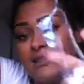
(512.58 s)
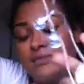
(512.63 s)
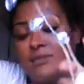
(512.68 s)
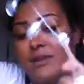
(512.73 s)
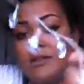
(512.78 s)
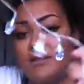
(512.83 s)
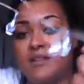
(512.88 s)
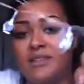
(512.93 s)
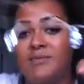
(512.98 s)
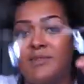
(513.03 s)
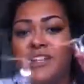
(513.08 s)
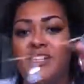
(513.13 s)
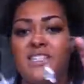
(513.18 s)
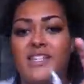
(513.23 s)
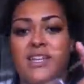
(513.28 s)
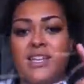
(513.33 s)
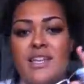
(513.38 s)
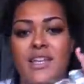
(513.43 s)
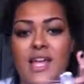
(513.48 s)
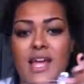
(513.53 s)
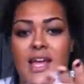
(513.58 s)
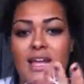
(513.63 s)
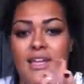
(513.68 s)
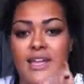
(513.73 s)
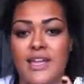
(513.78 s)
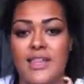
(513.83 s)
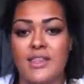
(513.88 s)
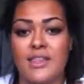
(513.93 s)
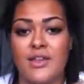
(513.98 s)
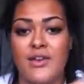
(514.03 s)
as well, especially
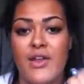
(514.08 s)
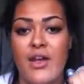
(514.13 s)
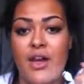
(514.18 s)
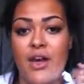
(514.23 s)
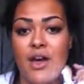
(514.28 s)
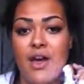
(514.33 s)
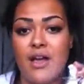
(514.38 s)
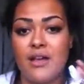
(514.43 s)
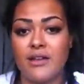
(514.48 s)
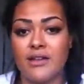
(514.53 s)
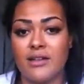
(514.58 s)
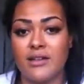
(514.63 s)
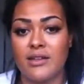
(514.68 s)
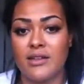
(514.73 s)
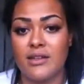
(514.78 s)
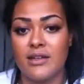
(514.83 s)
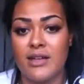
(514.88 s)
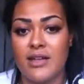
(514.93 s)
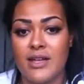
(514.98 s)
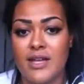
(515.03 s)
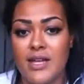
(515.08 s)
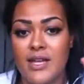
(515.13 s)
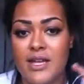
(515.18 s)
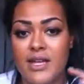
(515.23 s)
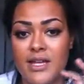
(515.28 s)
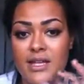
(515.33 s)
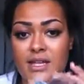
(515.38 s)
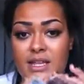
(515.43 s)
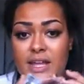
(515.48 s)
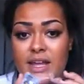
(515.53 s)
like in the dark.
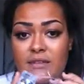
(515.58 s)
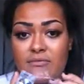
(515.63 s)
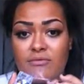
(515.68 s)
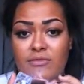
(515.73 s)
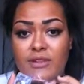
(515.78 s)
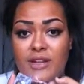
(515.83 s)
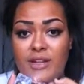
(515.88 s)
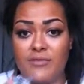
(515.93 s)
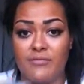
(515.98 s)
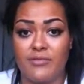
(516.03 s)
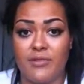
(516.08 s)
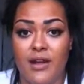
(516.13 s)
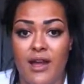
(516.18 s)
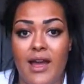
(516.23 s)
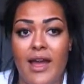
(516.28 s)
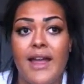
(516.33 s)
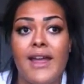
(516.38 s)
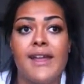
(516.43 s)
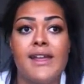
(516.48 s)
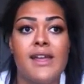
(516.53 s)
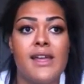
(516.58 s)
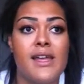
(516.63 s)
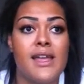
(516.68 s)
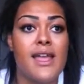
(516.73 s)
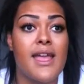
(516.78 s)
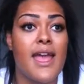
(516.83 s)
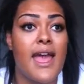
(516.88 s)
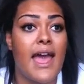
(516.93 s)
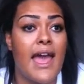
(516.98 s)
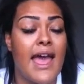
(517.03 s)
They're really bright,
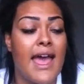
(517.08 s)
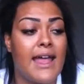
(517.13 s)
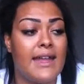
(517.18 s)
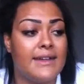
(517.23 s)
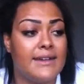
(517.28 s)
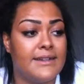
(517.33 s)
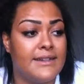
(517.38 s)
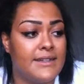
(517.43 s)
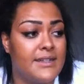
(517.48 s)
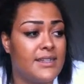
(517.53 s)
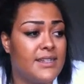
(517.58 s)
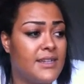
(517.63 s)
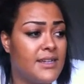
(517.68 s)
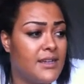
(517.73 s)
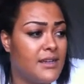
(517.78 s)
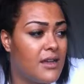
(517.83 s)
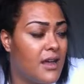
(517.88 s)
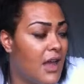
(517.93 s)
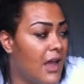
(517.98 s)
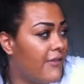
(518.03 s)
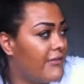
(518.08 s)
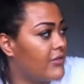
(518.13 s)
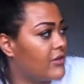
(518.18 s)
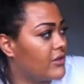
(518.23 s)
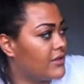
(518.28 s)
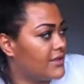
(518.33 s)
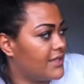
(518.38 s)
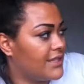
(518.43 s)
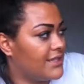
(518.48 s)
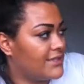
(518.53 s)
and I've
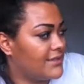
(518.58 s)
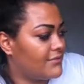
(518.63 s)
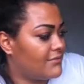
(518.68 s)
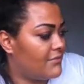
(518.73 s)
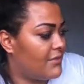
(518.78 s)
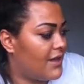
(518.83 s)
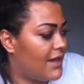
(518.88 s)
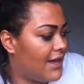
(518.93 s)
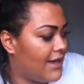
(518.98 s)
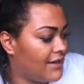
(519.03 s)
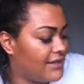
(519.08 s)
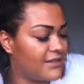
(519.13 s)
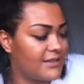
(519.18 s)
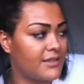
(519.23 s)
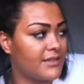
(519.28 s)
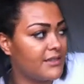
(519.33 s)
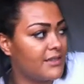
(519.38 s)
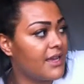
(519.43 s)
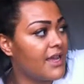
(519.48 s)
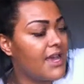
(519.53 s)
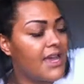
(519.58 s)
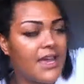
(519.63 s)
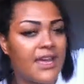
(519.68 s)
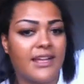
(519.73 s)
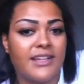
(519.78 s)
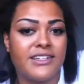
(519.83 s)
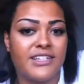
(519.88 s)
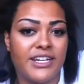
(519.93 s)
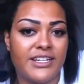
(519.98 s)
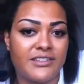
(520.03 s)
got these on my
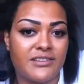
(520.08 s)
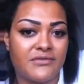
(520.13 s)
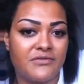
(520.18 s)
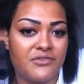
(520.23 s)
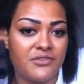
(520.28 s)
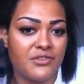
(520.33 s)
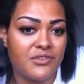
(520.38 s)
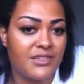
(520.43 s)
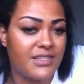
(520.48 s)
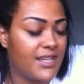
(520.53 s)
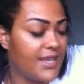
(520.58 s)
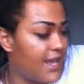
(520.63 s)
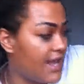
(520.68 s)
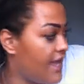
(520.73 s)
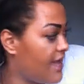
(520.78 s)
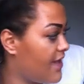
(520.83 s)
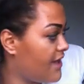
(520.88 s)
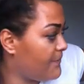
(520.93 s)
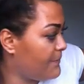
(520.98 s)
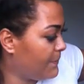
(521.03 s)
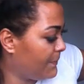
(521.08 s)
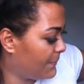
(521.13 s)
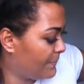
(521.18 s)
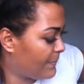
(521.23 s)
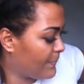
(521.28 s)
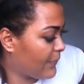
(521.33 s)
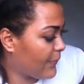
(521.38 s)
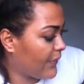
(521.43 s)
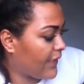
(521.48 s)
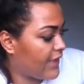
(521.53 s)
chest of drawers here,
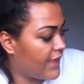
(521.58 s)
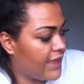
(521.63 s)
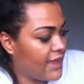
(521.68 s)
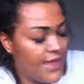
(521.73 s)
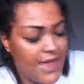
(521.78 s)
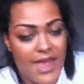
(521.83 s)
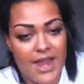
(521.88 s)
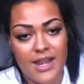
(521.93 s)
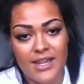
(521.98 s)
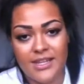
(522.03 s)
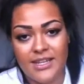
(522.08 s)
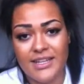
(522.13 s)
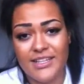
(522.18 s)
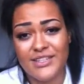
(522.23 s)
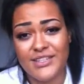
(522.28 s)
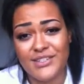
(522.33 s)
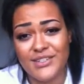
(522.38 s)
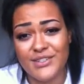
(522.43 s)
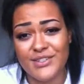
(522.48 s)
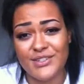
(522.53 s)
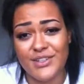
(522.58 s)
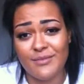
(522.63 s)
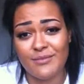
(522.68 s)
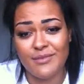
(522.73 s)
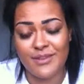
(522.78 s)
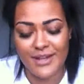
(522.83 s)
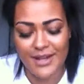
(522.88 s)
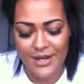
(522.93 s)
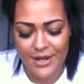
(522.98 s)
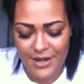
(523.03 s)
and it just looks so
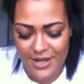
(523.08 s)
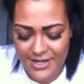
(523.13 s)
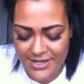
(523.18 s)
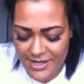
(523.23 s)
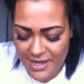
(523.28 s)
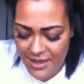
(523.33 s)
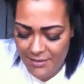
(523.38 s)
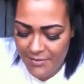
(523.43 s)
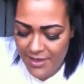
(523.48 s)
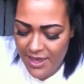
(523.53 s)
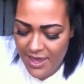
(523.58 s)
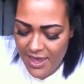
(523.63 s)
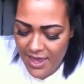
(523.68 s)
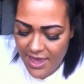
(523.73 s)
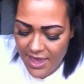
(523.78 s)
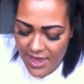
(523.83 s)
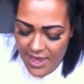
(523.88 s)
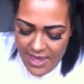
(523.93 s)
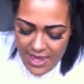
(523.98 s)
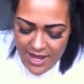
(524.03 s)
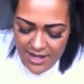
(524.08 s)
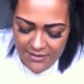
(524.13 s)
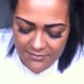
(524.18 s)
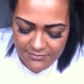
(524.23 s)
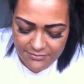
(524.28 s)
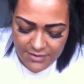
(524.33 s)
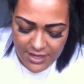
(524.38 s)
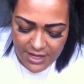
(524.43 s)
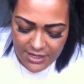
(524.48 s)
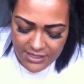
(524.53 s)
pretty at night time. And
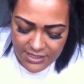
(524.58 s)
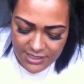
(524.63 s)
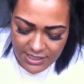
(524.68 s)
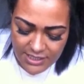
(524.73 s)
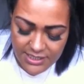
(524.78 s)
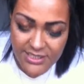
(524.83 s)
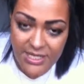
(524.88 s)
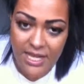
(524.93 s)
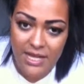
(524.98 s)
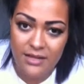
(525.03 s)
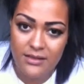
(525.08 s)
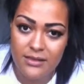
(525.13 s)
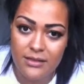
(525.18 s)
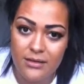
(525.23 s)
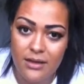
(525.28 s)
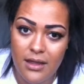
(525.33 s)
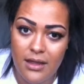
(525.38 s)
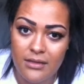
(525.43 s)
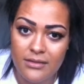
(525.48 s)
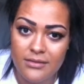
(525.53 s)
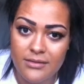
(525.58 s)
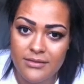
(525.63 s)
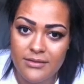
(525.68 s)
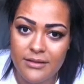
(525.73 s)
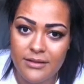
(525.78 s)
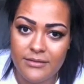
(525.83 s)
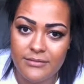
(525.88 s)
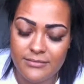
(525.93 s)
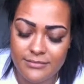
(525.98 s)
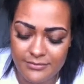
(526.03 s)
I'm actually scared of the dark, so
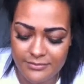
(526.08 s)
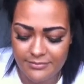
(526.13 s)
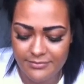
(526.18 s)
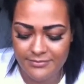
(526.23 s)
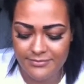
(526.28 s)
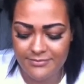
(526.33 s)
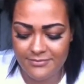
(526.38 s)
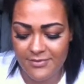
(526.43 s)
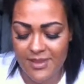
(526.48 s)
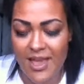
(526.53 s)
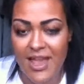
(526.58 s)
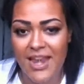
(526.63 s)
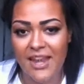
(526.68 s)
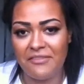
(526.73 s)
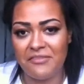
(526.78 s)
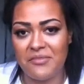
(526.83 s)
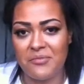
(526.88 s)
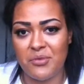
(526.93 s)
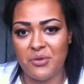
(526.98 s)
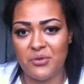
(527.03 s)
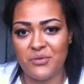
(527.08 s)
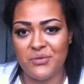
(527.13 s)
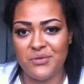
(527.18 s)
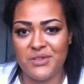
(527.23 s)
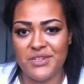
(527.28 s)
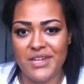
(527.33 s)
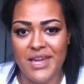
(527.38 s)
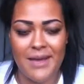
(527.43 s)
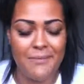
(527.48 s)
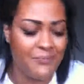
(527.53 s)
I leave them on all
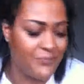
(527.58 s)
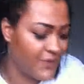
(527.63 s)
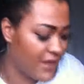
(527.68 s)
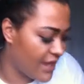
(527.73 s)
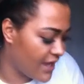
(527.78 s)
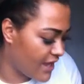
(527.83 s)
the time.